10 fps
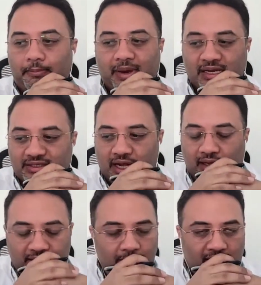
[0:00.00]
Because
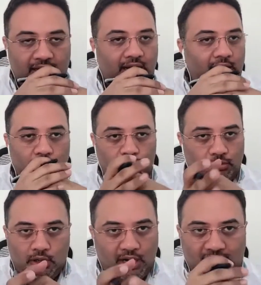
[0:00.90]
ultimately, like you
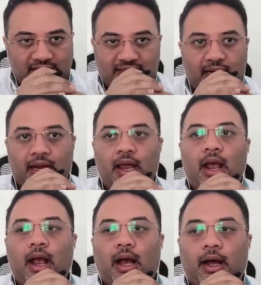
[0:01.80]
correctly said,
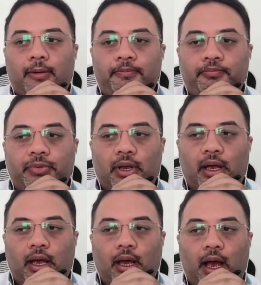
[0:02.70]
um,
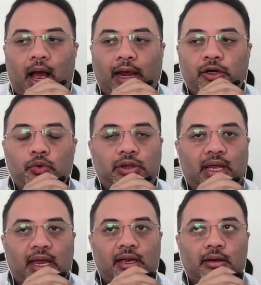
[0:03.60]
I don't
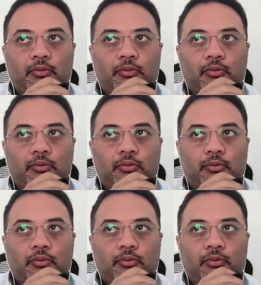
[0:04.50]
think,